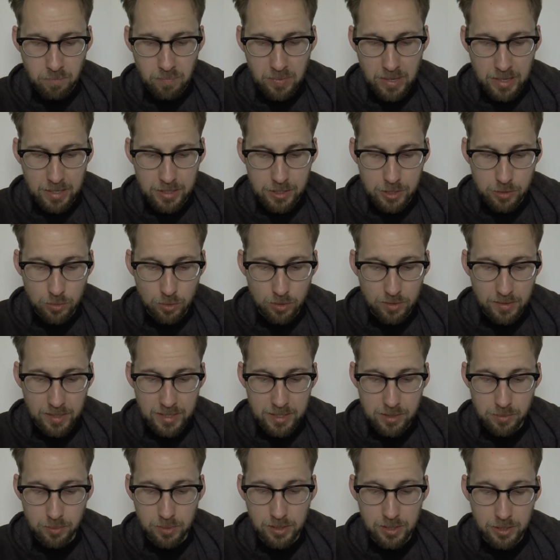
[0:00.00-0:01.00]
Uh, so all
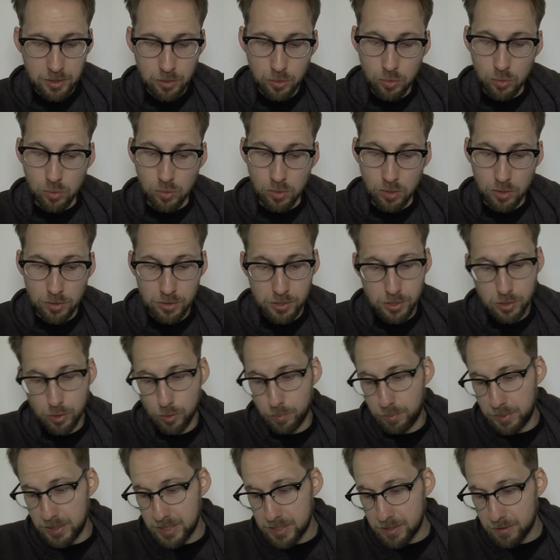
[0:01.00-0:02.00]
that's really cool. Also
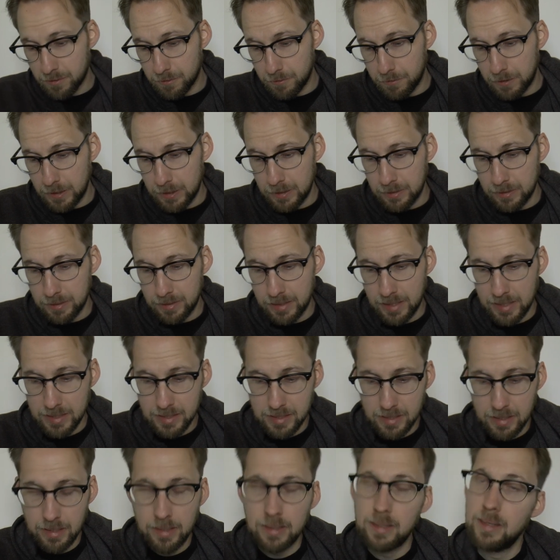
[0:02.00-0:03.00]
piston filler,
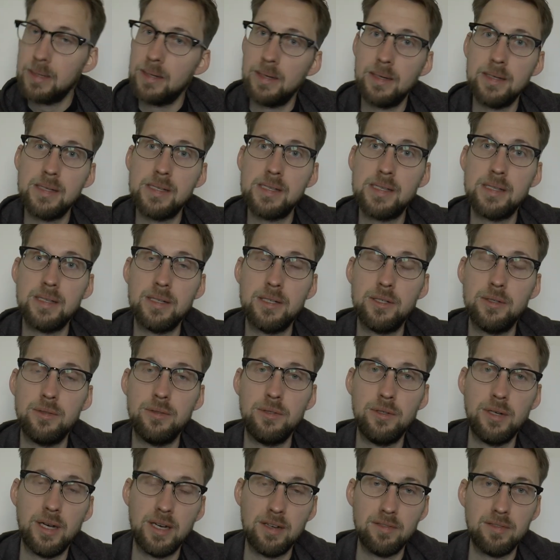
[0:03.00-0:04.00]
that's kind of nice that you,
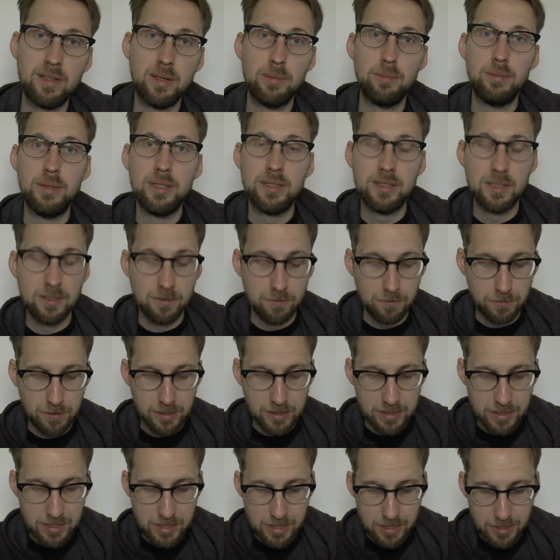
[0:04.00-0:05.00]
you have that built-in
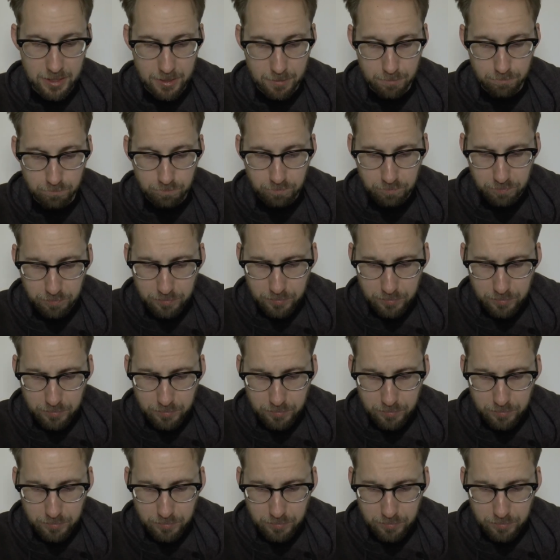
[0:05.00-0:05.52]
filling system.